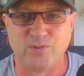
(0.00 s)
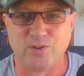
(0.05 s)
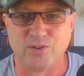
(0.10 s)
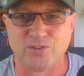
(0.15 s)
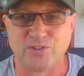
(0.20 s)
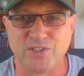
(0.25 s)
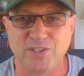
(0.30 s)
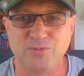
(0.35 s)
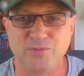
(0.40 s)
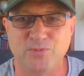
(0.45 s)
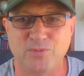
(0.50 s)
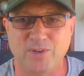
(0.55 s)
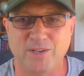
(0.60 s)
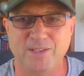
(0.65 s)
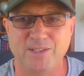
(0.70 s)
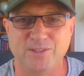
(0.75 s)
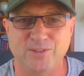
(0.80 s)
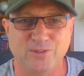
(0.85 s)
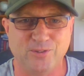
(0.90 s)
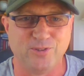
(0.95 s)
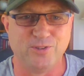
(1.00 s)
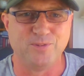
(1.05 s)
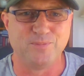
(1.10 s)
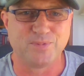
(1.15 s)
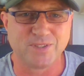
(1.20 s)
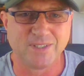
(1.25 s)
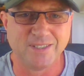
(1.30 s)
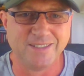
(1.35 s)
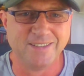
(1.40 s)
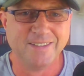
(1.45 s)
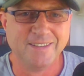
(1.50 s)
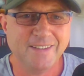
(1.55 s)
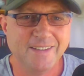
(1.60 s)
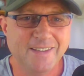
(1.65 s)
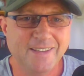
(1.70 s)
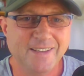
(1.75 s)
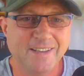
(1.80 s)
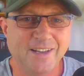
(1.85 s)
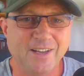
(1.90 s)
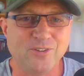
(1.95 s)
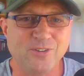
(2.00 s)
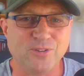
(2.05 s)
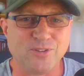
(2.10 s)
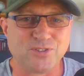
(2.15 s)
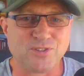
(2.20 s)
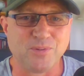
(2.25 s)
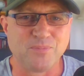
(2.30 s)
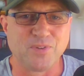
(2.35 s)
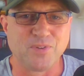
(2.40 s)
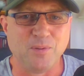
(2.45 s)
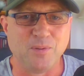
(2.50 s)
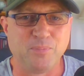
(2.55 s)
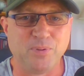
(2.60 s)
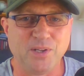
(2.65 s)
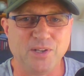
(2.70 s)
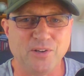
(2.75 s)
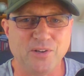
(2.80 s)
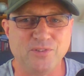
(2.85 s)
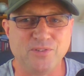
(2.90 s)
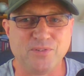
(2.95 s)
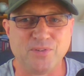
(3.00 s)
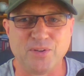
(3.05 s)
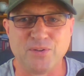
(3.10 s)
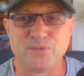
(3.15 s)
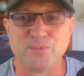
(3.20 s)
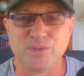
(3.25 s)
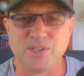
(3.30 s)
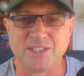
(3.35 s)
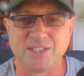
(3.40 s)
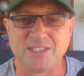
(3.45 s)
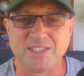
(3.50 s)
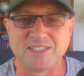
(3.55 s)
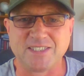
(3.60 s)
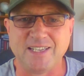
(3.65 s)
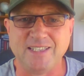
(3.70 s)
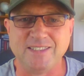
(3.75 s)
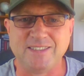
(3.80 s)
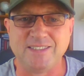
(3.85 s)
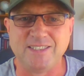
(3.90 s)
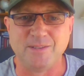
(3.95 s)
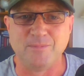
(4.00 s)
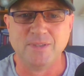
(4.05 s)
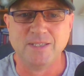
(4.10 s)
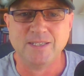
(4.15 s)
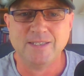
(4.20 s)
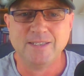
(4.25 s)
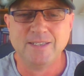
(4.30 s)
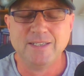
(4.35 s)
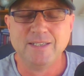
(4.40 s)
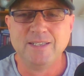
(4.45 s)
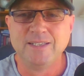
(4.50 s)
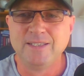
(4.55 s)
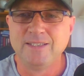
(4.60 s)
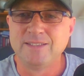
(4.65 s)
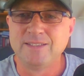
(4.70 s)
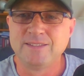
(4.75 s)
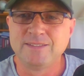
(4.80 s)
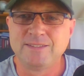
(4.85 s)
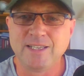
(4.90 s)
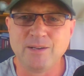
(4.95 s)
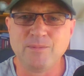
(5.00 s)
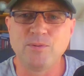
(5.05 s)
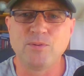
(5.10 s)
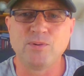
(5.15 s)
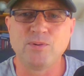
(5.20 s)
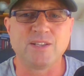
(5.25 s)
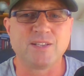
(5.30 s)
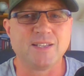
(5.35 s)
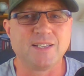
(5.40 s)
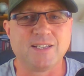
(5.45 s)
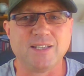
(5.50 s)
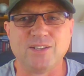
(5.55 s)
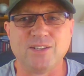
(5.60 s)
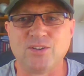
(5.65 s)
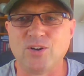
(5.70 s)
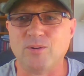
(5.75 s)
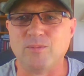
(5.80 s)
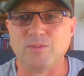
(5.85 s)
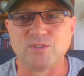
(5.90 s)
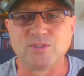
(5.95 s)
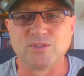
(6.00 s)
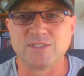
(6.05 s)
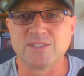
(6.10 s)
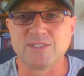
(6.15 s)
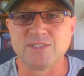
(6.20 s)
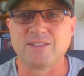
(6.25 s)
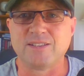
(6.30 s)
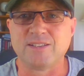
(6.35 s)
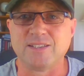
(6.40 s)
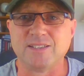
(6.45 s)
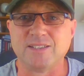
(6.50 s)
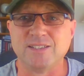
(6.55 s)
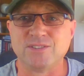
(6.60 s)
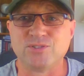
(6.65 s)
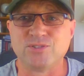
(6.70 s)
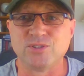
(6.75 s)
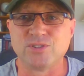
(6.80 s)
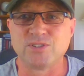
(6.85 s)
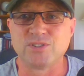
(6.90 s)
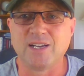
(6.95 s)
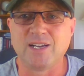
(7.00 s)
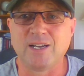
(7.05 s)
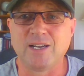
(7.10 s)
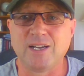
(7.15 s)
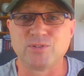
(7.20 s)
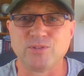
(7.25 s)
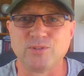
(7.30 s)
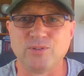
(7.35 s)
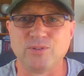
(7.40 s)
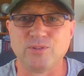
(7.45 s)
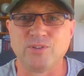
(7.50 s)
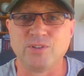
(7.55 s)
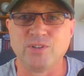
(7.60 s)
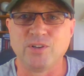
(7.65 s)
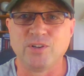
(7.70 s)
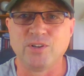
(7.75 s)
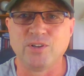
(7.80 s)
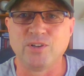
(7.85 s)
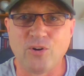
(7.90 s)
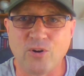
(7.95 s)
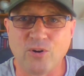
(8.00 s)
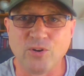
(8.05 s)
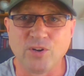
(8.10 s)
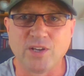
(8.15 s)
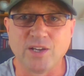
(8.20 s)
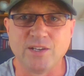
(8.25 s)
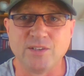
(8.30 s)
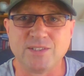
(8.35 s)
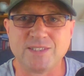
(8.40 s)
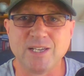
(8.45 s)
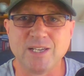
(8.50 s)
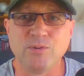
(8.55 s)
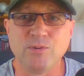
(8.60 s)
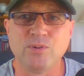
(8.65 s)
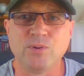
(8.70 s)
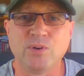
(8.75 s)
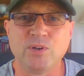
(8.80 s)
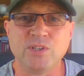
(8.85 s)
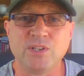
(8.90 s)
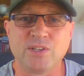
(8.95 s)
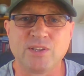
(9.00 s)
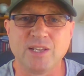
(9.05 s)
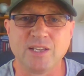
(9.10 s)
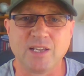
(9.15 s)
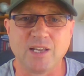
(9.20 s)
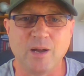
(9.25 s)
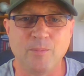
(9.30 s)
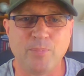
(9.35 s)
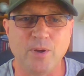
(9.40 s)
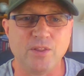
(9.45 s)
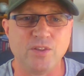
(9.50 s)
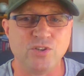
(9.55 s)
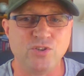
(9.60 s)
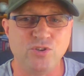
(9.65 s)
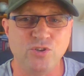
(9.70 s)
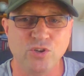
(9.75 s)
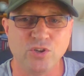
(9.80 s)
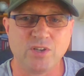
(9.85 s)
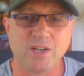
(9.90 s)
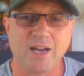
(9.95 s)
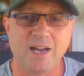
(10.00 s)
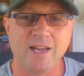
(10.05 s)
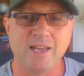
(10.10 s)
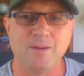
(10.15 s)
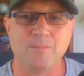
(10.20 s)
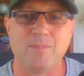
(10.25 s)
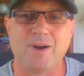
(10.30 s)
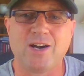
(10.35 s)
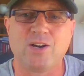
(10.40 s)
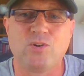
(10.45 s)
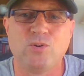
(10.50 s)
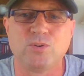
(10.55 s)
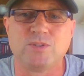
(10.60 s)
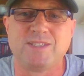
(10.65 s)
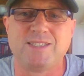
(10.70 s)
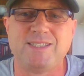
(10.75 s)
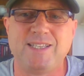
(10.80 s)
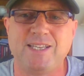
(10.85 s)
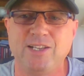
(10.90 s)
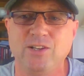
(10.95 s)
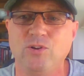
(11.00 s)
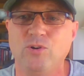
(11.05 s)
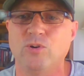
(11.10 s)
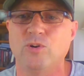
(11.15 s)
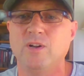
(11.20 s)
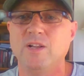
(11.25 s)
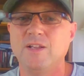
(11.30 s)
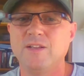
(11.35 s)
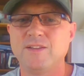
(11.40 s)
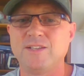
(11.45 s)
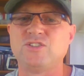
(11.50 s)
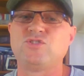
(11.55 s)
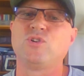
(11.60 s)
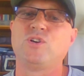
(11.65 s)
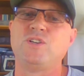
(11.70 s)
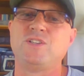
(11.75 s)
for green, white, and hoops. am not something to play around with with your design team. Tell me what you think in the comments because I think it is just absolutely honking. Tell me what you think about the new guy, Marco Tilio, that